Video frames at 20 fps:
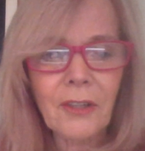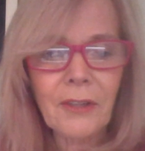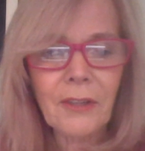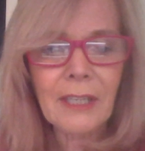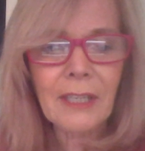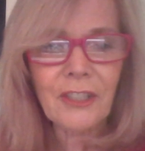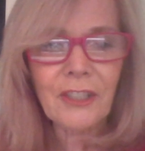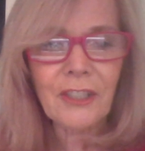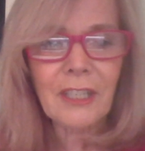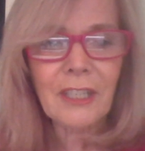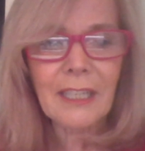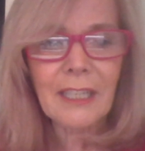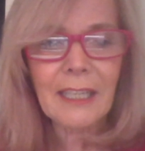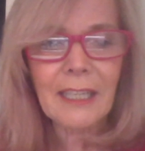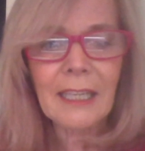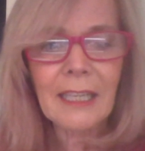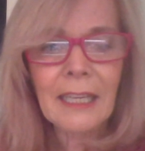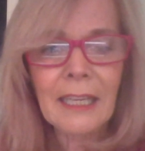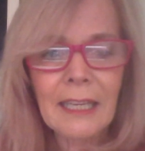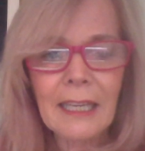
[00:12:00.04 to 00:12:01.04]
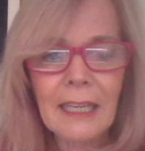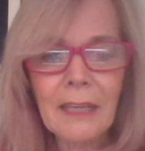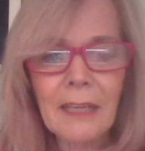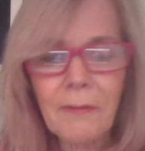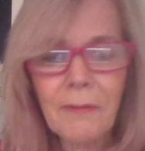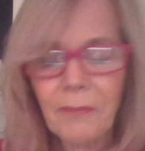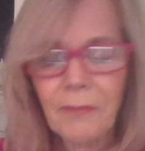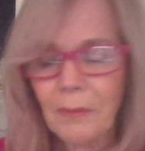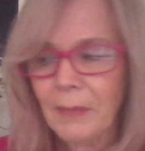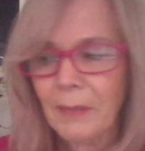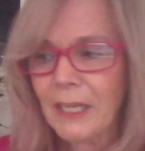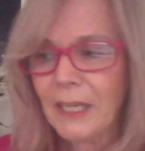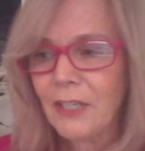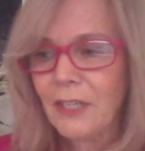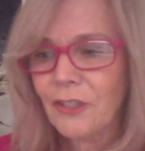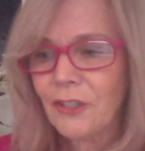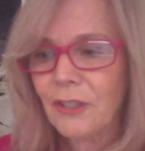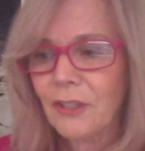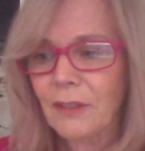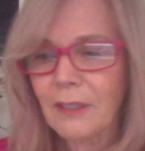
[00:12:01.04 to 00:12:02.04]
how actually
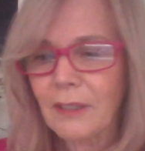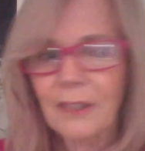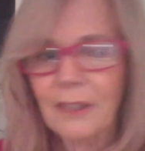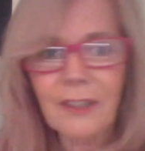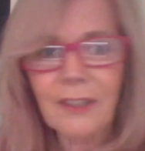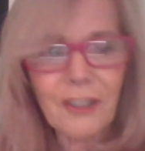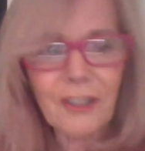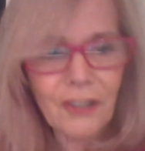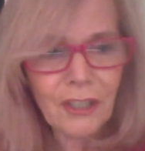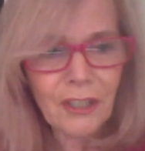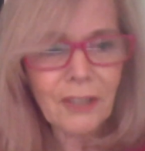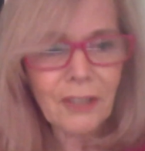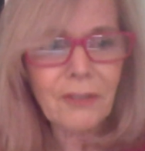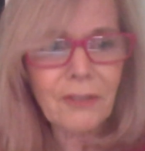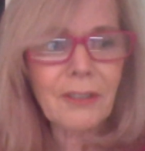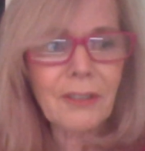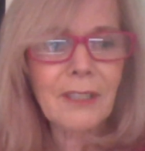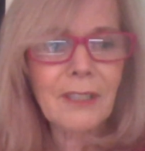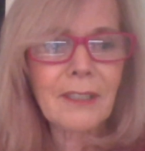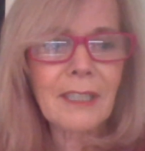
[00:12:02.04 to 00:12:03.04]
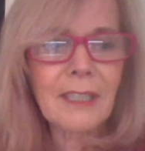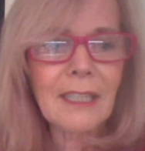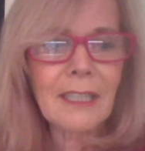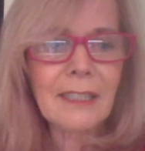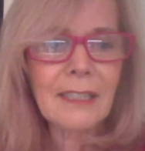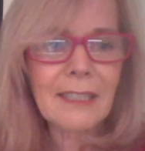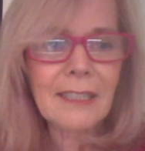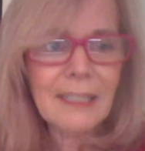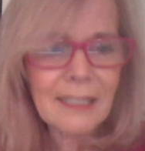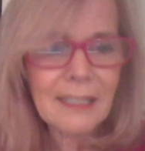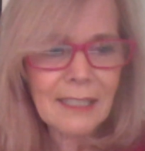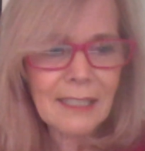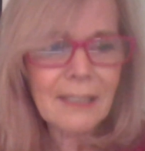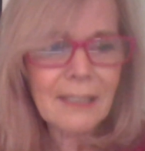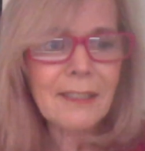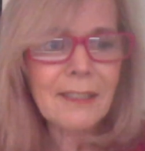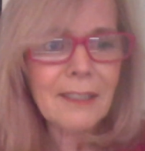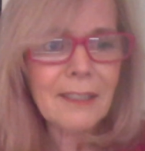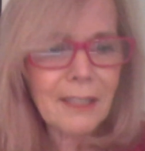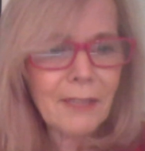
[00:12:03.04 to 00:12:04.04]
information that the children and the
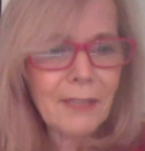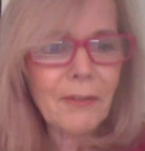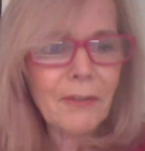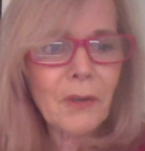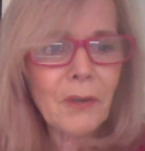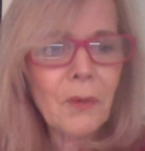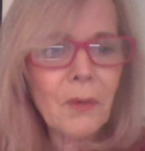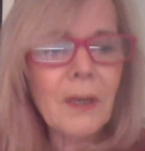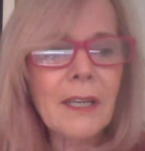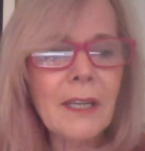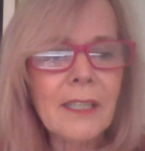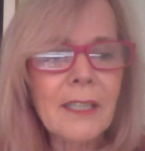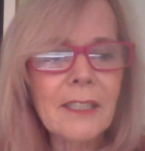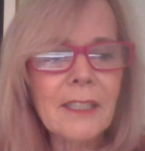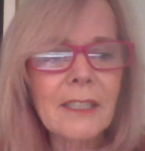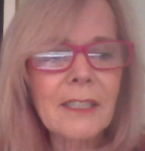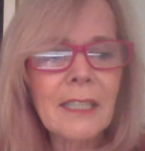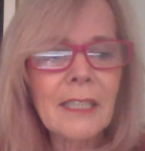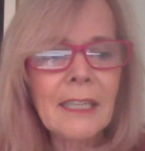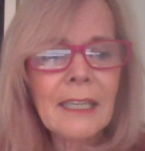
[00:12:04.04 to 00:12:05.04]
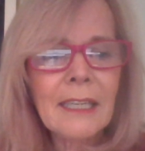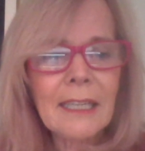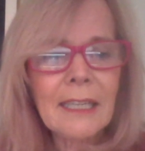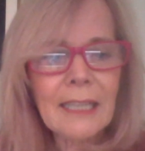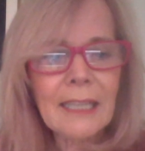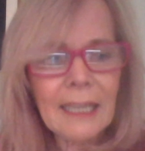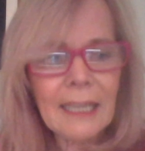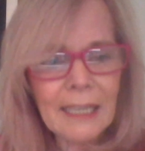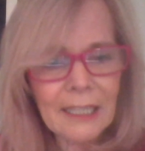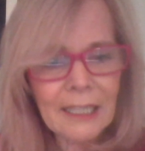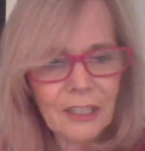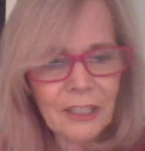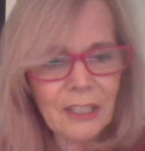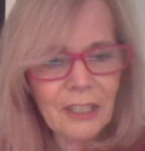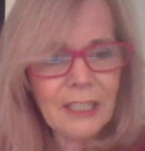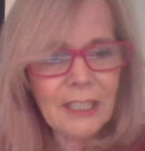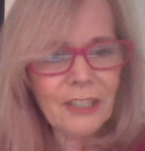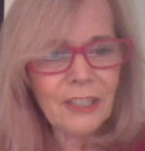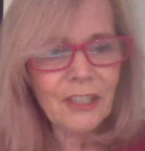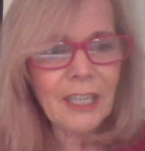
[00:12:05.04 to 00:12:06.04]
skills that they've acquired can
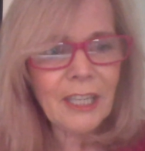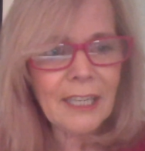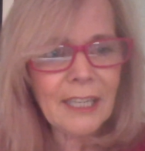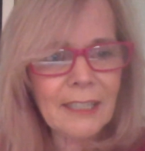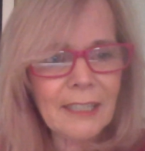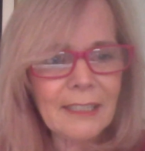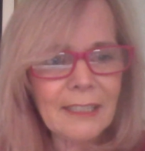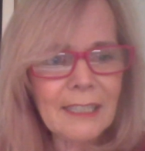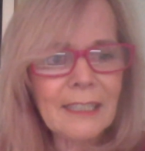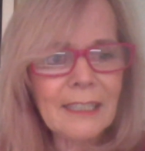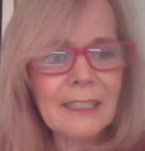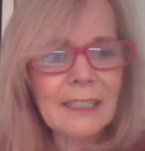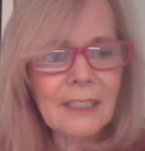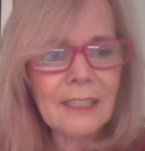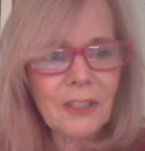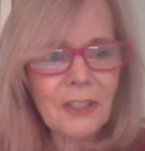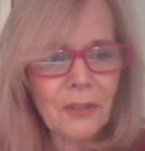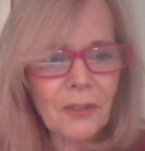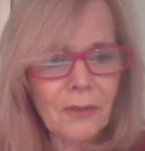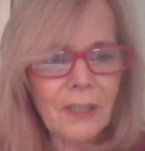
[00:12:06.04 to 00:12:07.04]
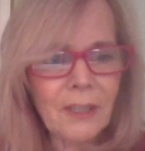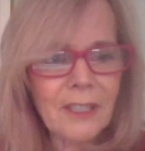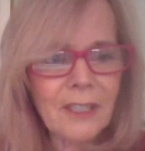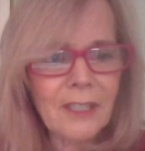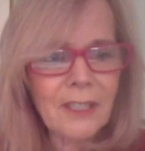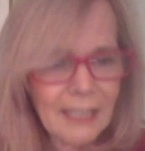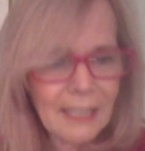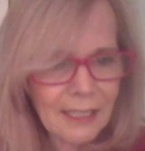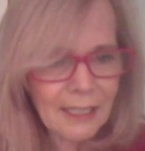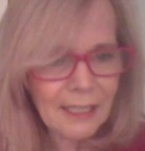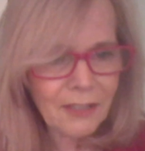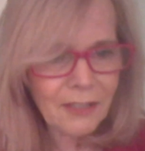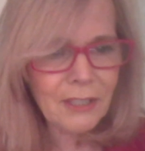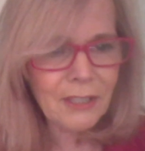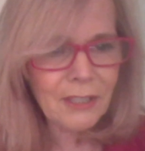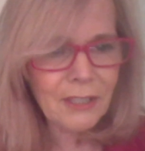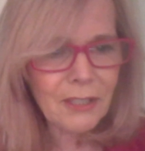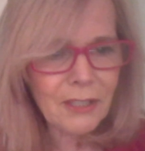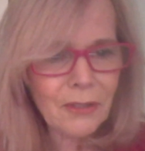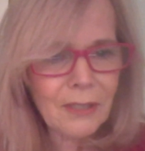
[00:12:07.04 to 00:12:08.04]
actually channel into our
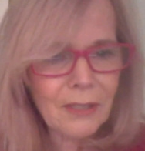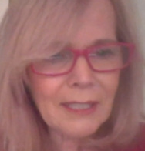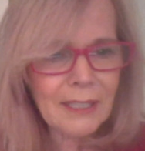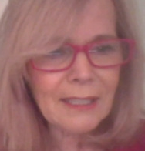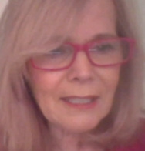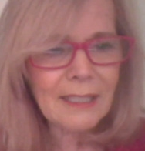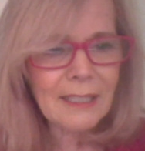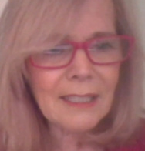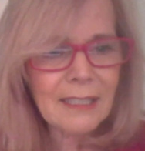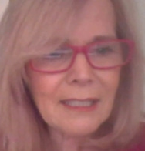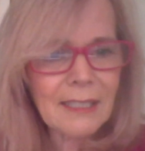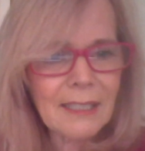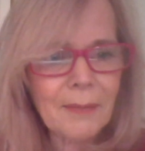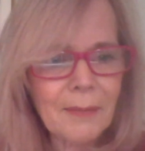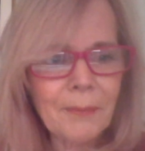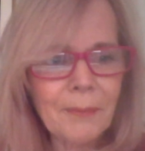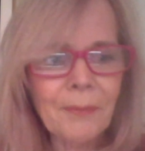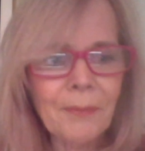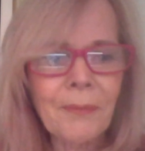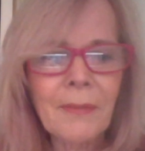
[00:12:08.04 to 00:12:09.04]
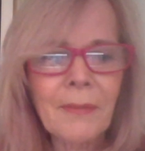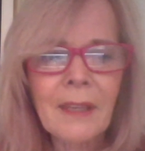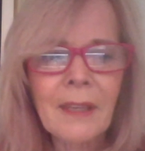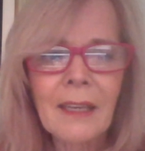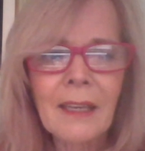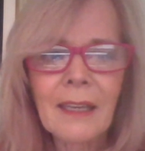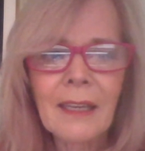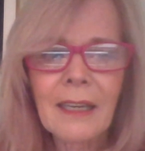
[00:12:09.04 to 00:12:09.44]
secondary schooling system.